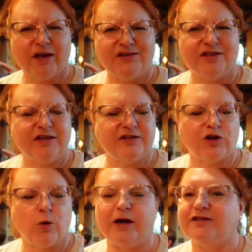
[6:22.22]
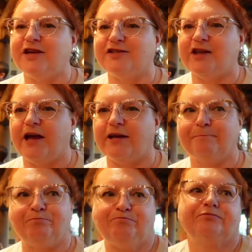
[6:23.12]
Because it doesn't quite taste like,
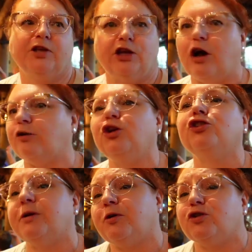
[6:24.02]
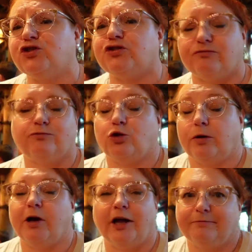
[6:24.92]
your typical
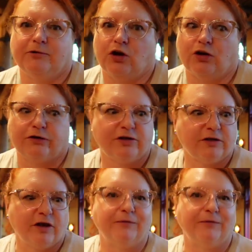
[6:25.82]
store-bought yogurt. So.